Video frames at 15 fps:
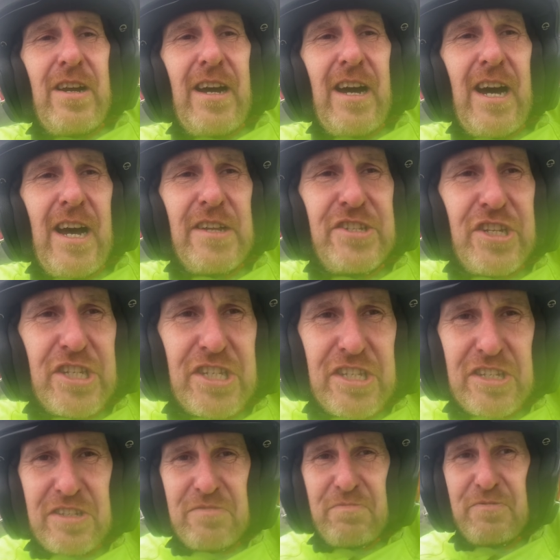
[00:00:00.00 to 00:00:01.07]
I
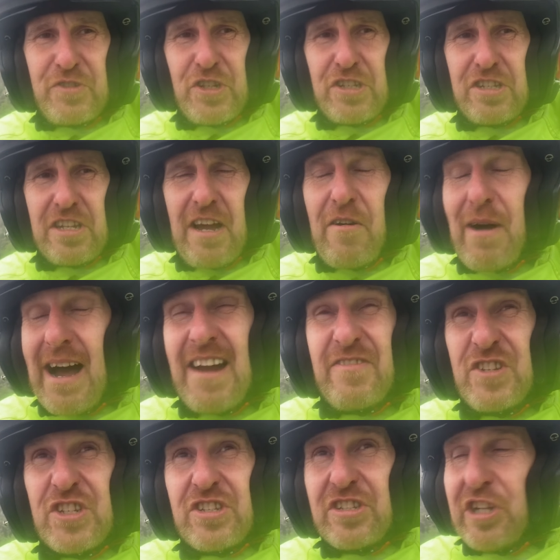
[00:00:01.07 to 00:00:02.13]
just, just, oh, I've
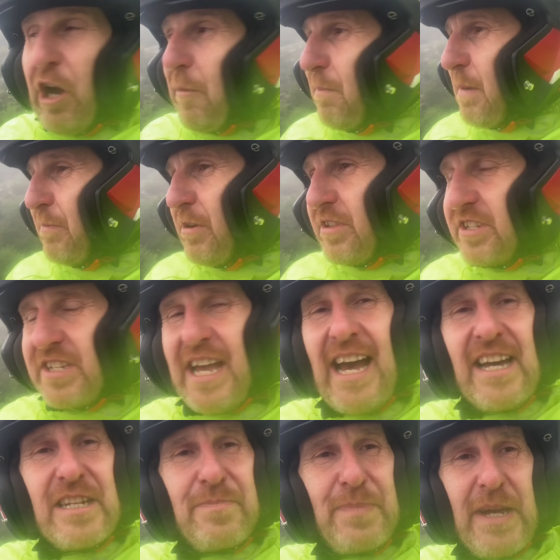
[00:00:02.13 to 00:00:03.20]
just stopped. My brother's
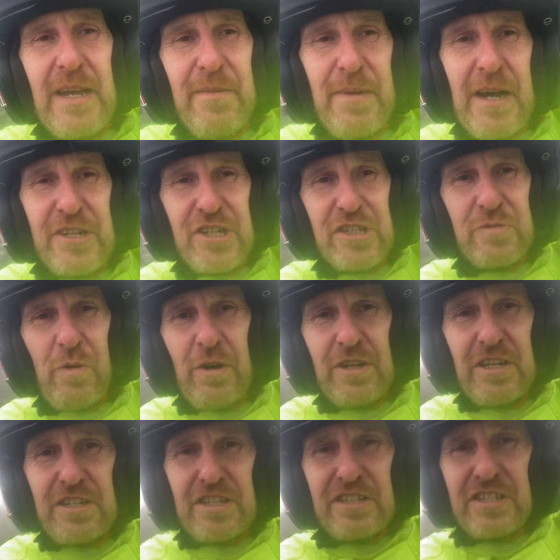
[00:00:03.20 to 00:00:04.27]
ahead a bit, but I just
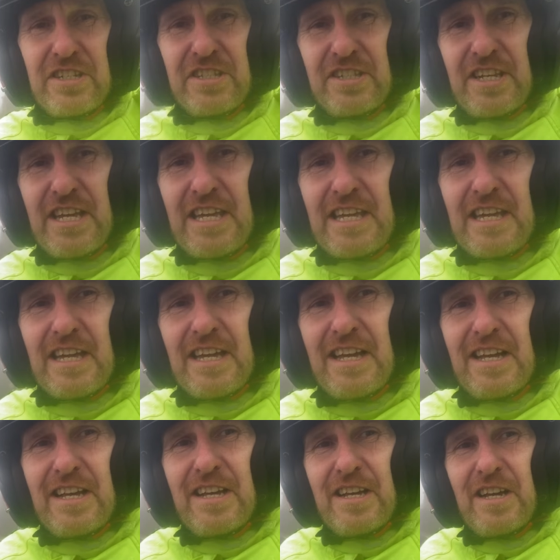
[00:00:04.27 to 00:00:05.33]
wanted you to see
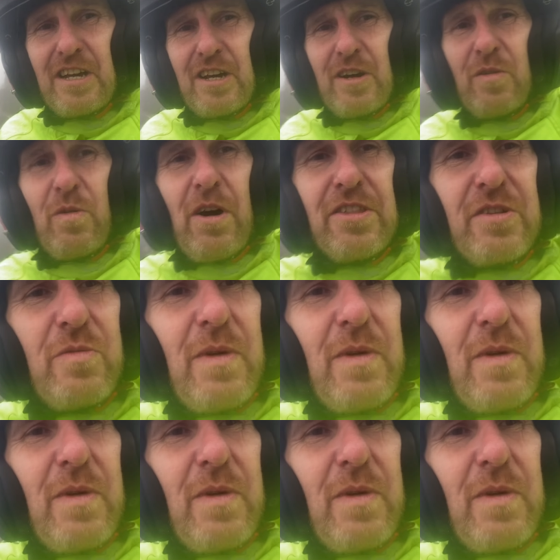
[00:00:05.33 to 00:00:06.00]
what the